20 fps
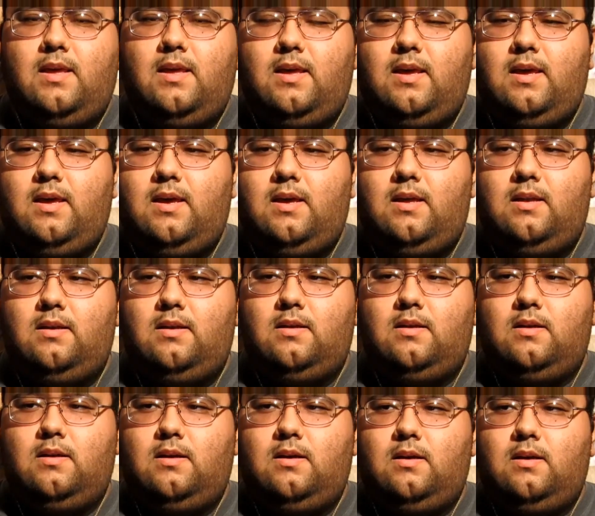and
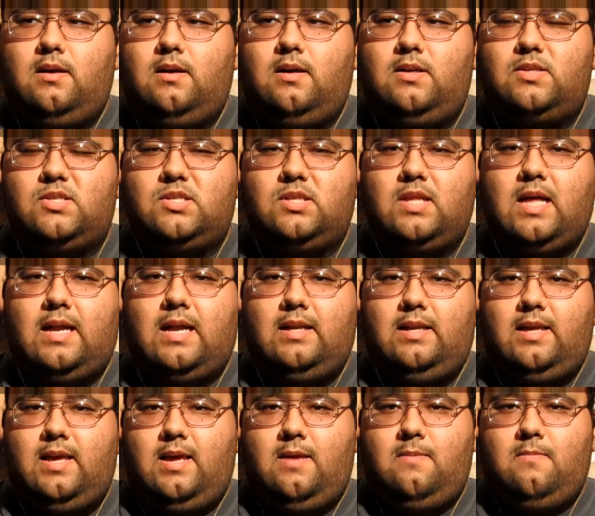a slot
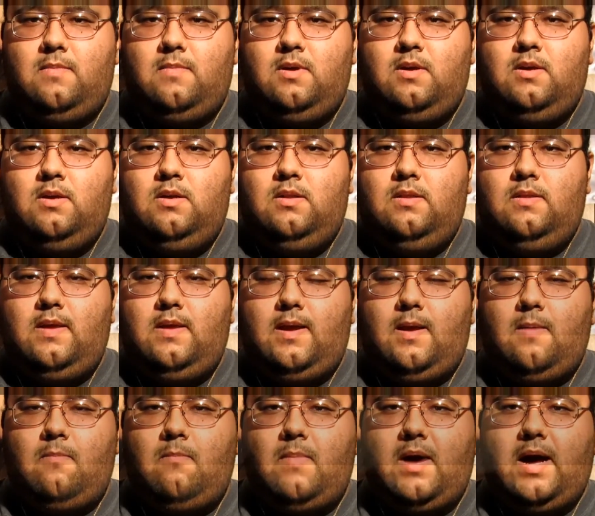game. They
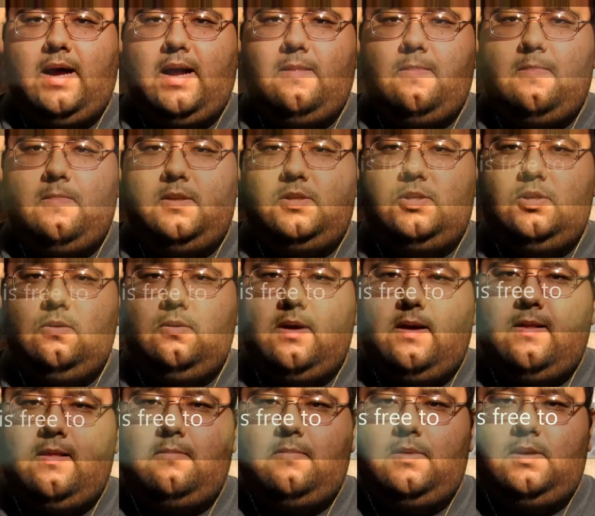combine the 2
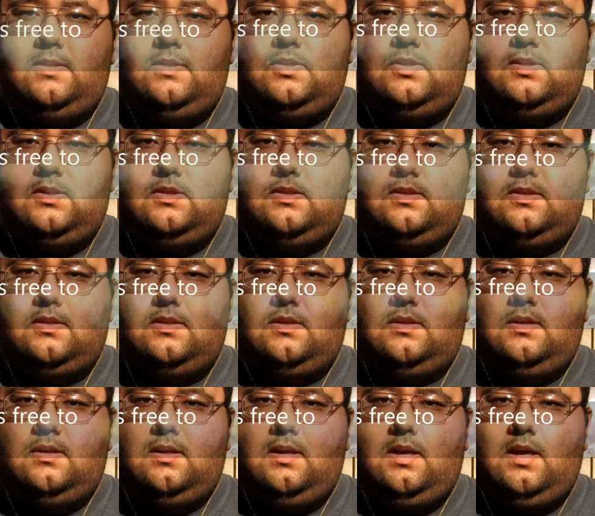elements,
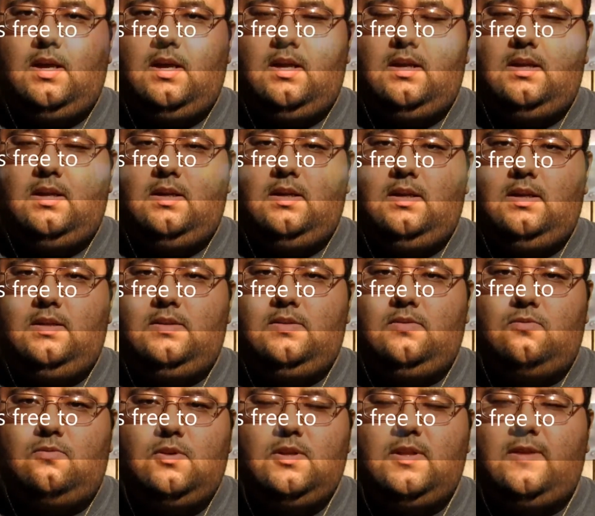and it's a
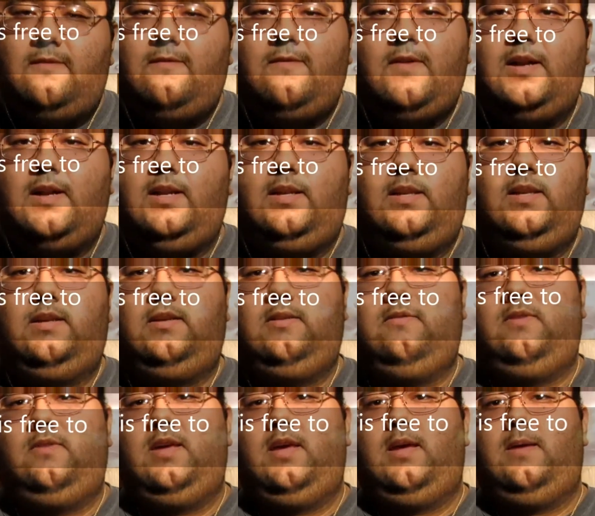really fun,
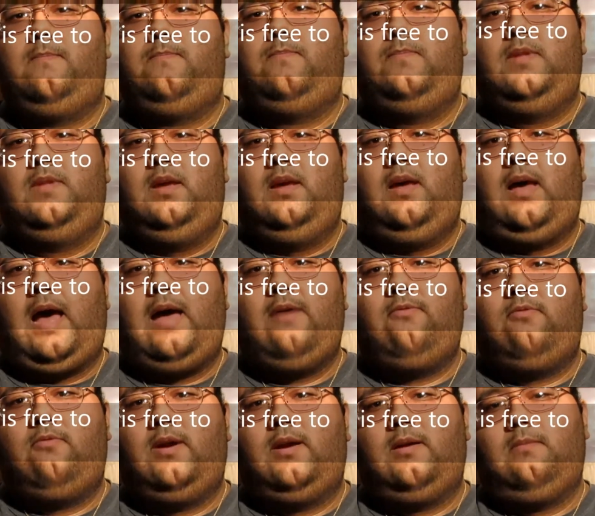addictive game. I
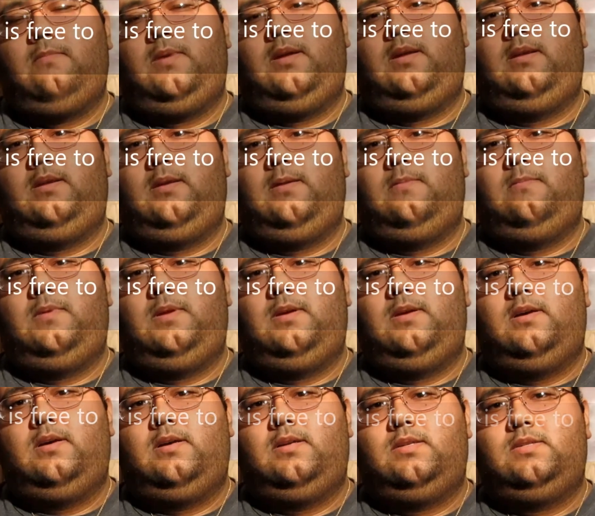recommend it
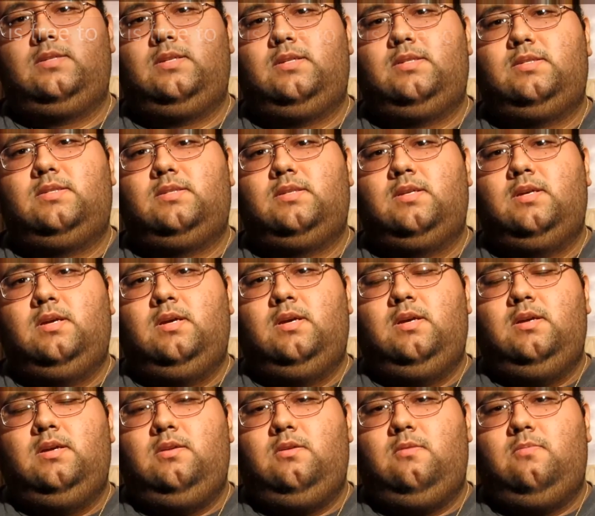because
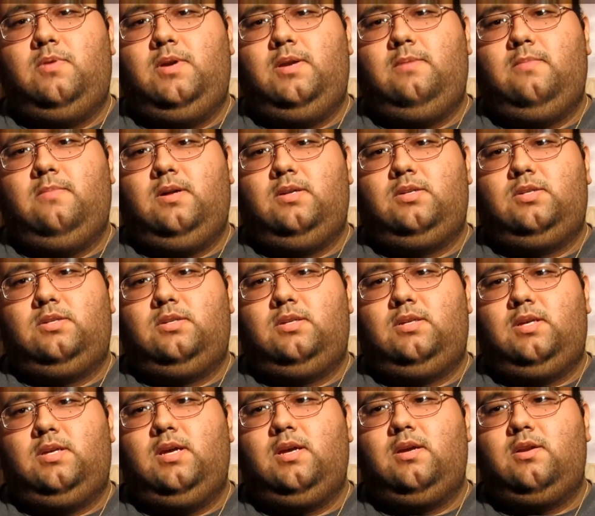you pretty much
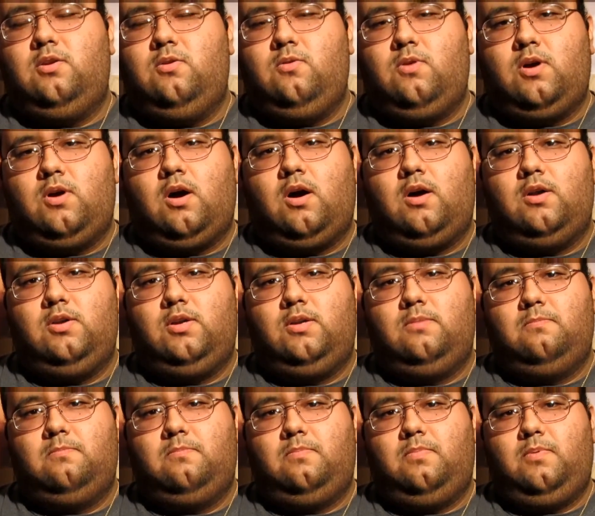get new card.
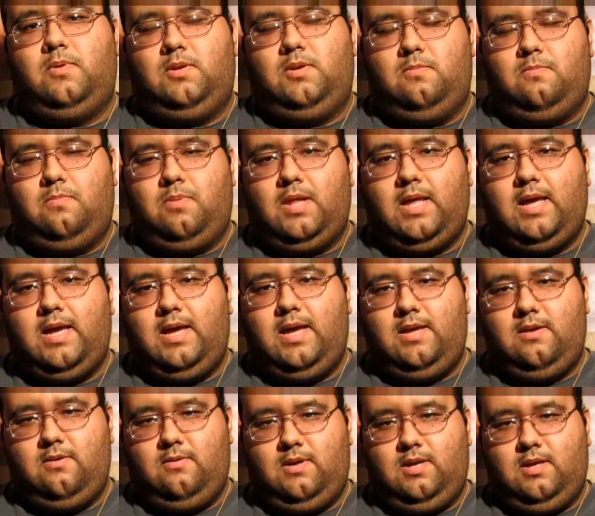When you play,
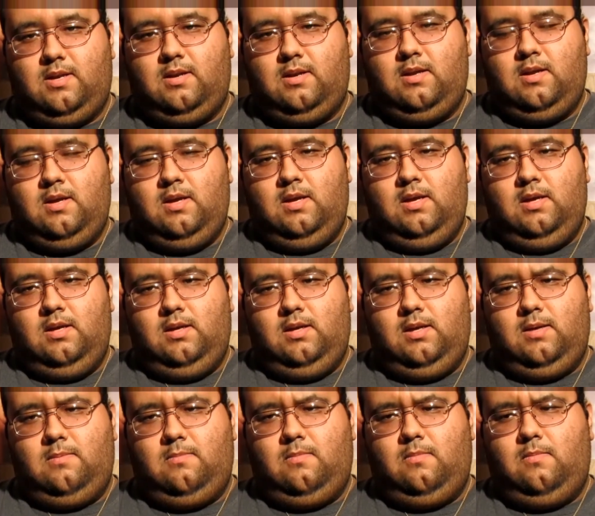you can
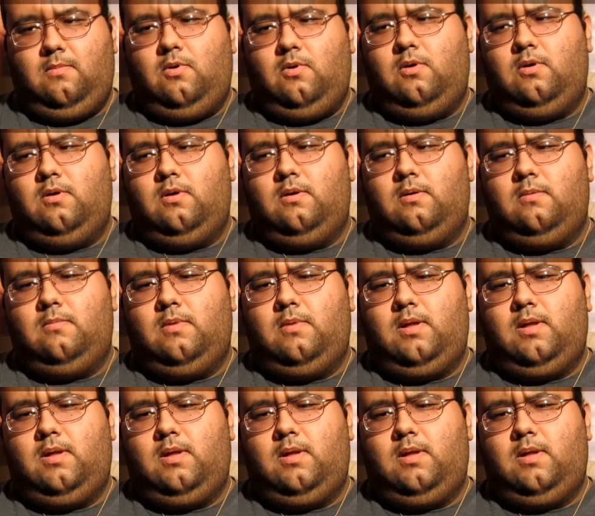get more